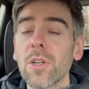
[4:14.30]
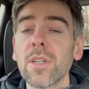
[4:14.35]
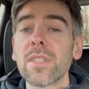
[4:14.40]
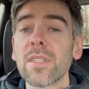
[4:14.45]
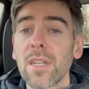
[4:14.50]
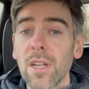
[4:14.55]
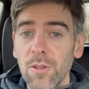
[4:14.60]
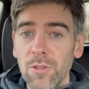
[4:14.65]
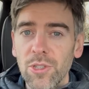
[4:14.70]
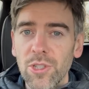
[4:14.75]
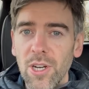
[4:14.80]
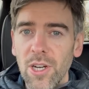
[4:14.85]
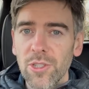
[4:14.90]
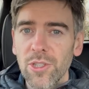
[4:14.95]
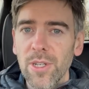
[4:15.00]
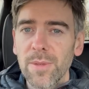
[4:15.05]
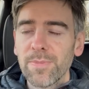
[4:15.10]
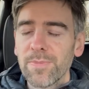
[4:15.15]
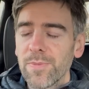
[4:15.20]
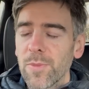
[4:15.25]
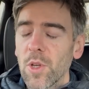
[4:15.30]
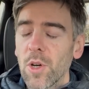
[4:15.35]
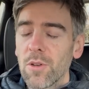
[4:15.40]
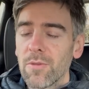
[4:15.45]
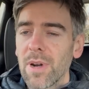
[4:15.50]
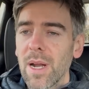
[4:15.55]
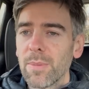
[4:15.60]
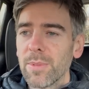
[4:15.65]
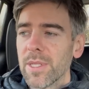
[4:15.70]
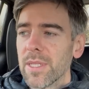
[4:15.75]
a slow charger, not a
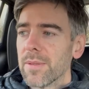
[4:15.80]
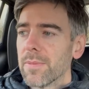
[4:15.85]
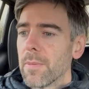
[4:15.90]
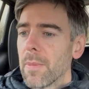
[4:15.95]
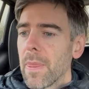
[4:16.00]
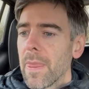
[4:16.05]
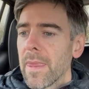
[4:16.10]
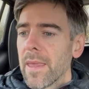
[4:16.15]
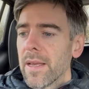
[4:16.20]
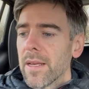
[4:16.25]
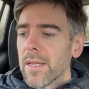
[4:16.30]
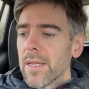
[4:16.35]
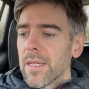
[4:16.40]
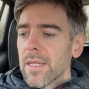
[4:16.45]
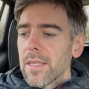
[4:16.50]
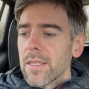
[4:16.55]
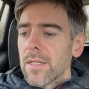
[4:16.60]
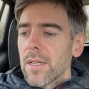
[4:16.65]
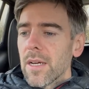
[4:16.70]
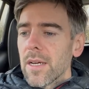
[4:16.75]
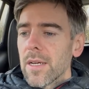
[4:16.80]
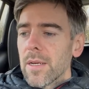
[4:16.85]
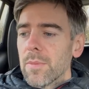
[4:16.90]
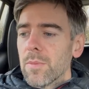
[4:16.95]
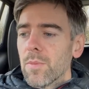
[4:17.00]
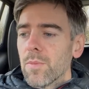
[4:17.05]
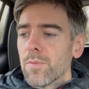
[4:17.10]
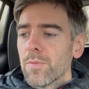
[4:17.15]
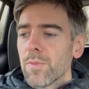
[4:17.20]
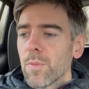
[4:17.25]
rapid.
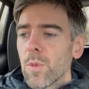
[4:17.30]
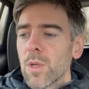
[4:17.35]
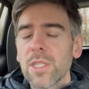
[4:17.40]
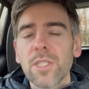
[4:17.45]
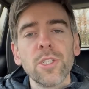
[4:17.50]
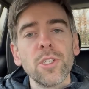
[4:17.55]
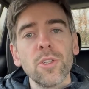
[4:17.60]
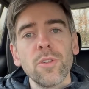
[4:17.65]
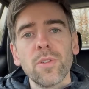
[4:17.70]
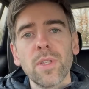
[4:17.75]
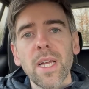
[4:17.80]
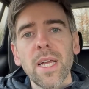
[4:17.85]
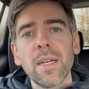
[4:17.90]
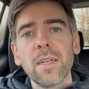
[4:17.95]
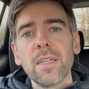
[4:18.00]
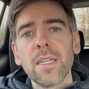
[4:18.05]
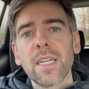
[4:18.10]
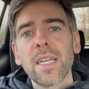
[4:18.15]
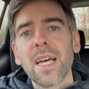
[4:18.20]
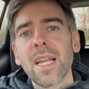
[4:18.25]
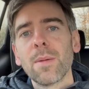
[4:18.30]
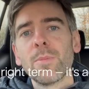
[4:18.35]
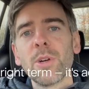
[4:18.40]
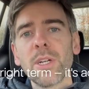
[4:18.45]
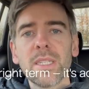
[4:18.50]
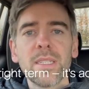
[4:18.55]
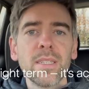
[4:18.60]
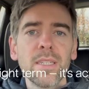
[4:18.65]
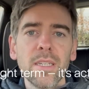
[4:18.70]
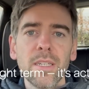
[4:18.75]
Once you do that, it
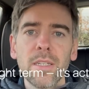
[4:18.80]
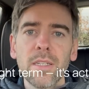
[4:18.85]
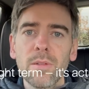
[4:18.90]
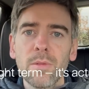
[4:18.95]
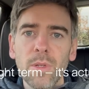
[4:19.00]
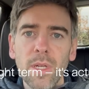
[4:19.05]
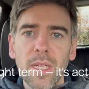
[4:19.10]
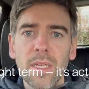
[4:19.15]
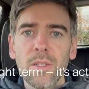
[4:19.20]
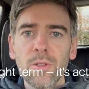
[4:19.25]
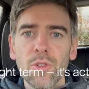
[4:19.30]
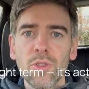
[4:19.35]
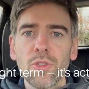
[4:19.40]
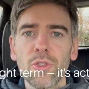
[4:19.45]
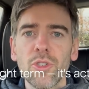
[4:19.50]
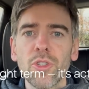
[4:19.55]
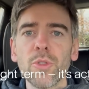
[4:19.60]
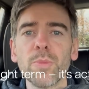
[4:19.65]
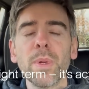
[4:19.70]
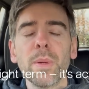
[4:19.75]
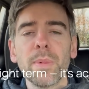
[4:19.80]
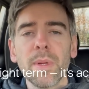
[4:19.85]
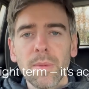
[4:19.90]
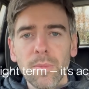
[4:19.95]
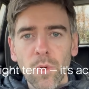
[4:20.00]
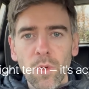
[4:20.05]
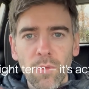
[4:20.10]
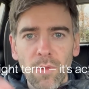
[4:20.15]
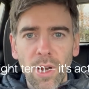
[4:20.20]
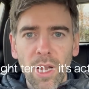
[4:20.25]
calibrates it, and it should be a bit
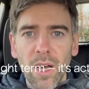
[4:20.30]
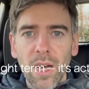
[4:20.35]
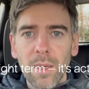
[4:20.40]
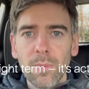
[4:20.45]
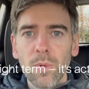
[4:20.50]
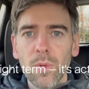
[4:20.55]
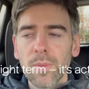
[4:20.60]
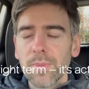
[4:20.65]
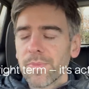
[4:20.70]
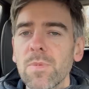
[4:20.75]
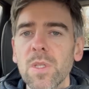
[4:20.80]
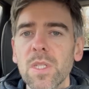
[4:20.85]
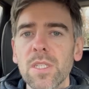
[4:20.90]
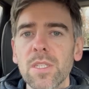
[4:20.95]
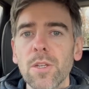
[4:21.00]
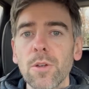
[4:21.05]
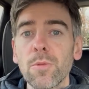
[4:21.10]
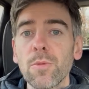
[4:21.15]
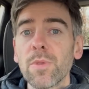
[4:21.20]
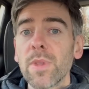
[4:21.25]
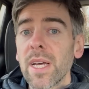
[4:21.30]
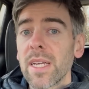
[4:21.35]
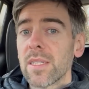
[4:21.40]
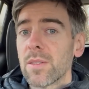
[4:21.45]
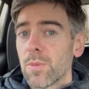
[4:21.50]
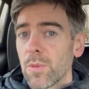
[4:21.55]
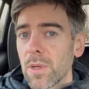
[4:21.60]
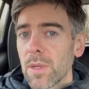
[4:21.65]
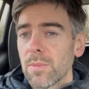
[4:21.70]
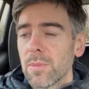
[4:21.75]
more reliable. So
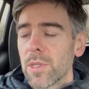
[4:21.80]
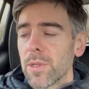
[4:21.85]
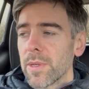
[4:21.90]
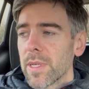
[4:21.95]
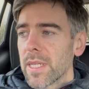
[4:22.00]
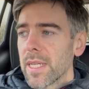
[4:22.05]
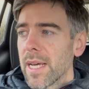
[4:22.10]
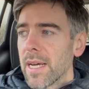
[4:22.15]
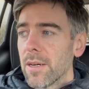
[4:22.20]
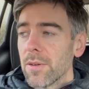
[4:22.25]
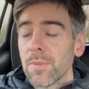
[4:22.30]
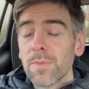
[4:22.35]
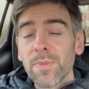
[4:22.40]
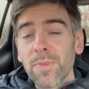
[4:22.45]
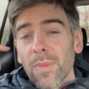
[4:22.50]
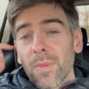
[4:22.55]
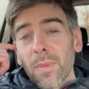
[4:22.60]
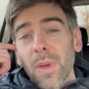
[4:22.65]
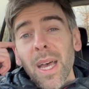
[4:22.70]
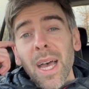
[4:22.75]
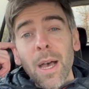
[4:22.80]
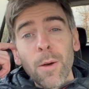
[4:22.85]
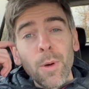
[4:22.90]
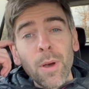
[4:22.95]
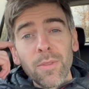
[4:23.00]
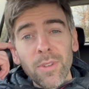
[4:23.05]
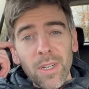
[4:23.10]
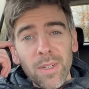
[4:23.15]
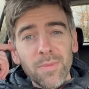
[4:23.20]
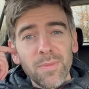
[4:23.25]
that's what I'm doing now.
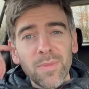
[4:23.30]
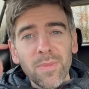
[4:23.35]
However,